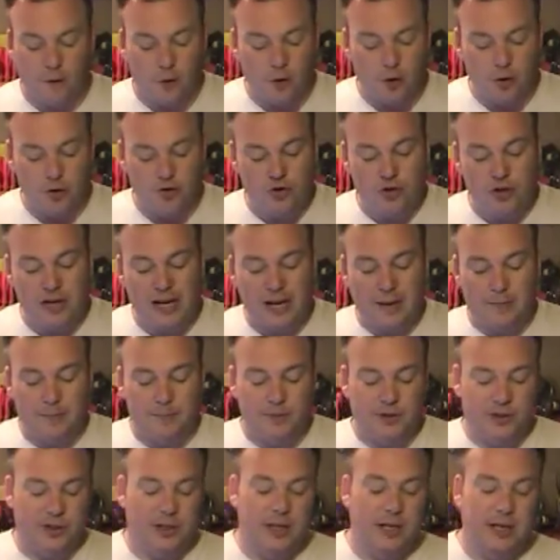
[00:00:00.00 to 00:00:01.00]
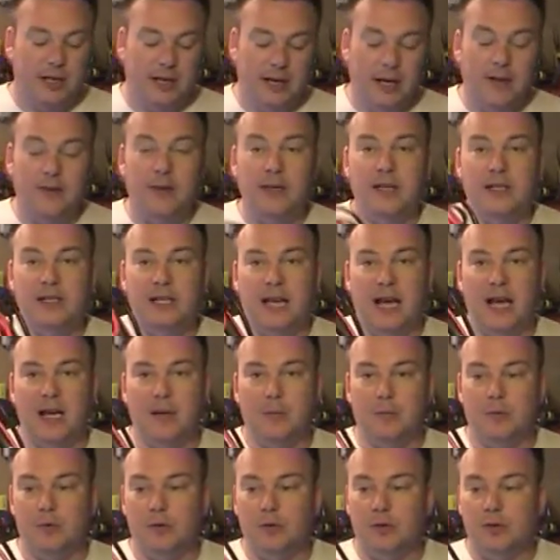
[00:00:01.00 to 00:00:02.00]
400 amps in these
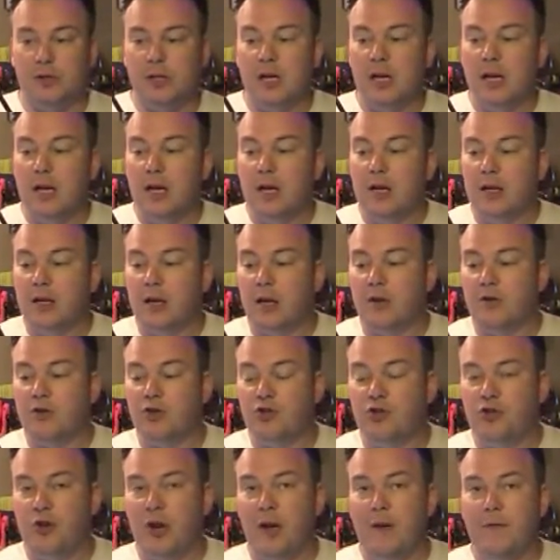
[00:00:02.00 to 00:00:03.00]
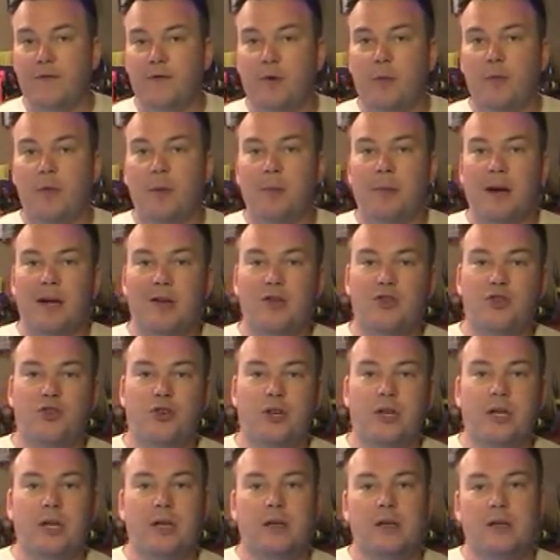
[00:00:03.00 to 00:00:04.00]
cables, going straight from the
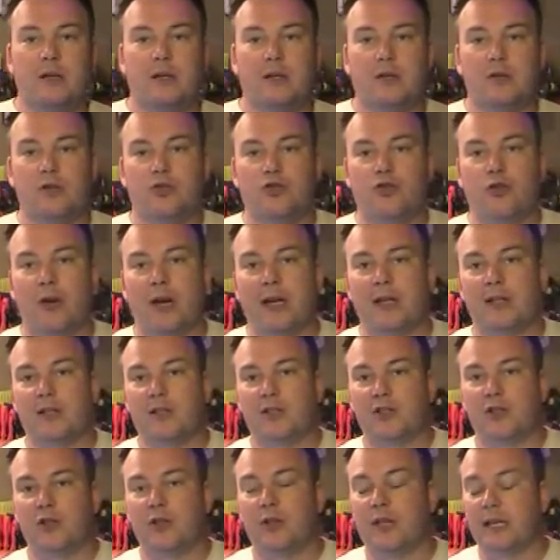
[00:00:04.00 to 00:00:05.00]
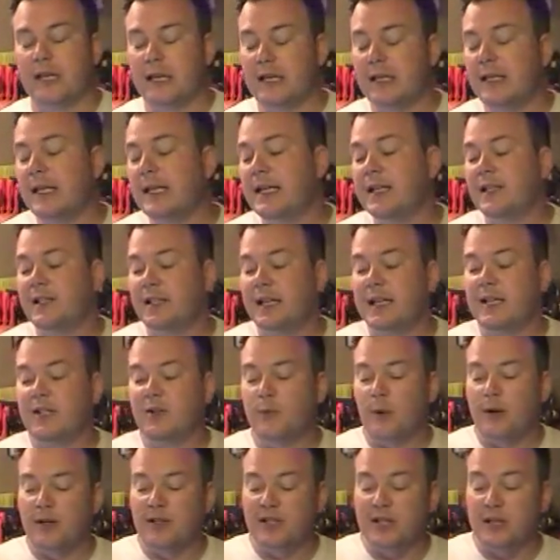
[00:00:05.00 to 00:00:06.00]
battery straight to the DC
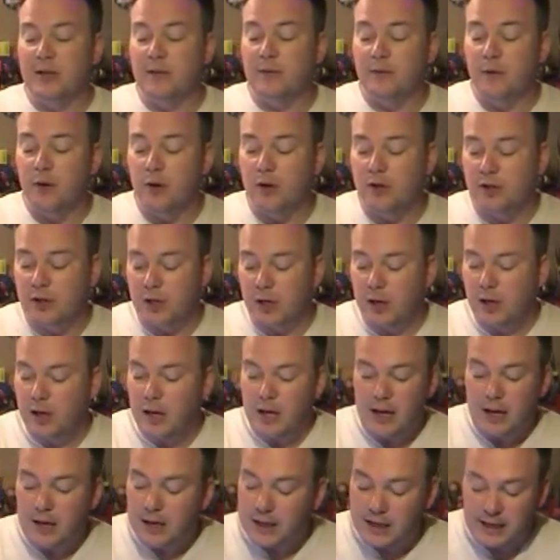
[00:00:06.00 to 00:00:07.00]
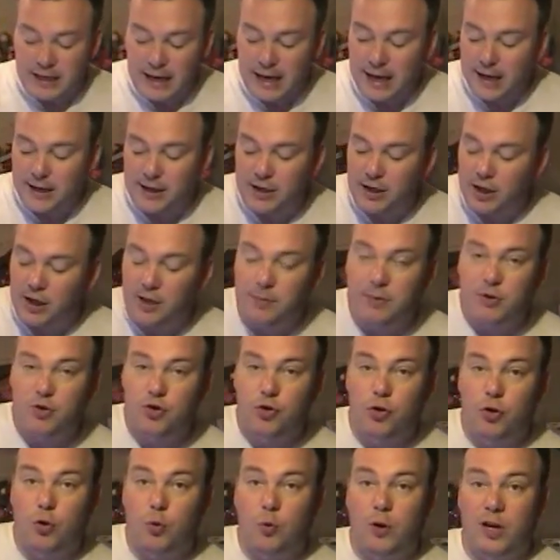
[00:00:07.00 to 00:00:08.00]
to AC inverter. Yeah, you're going to be
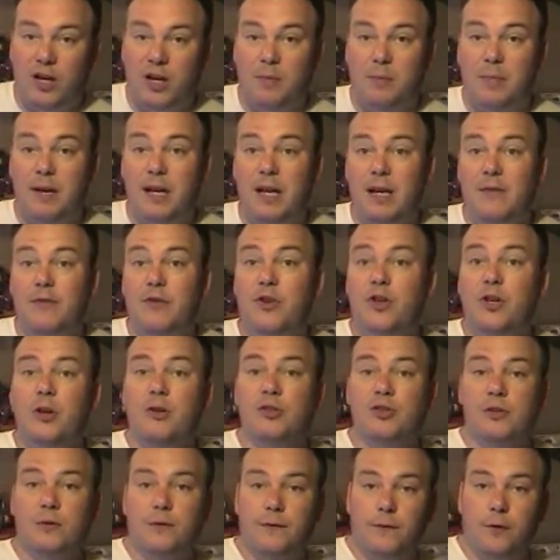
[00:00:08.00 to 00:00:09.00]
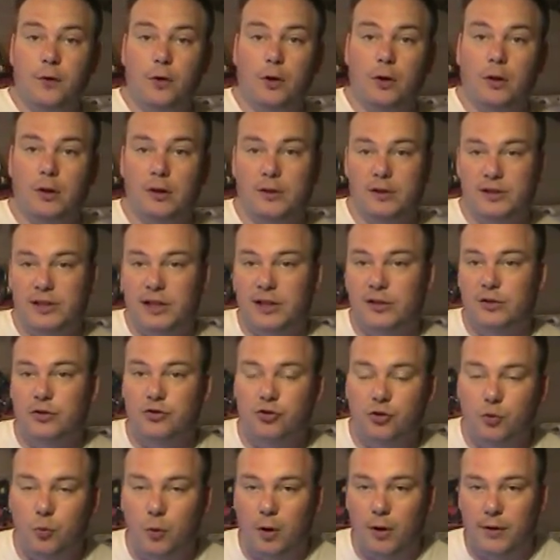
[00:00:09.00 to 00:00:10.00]
drawing quite a bit if you use the full
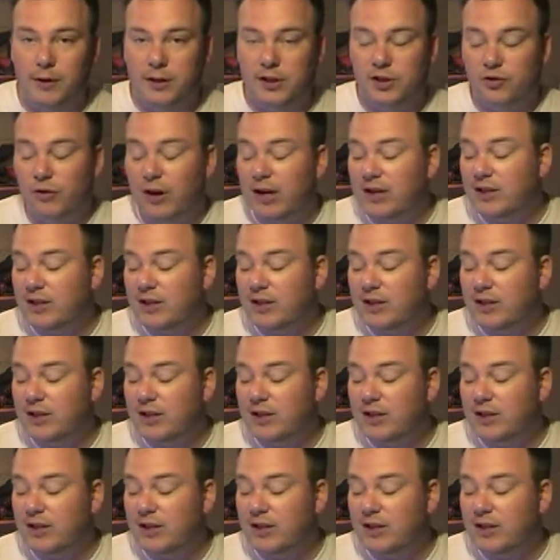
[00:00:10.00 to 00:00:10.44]
600 watt that it's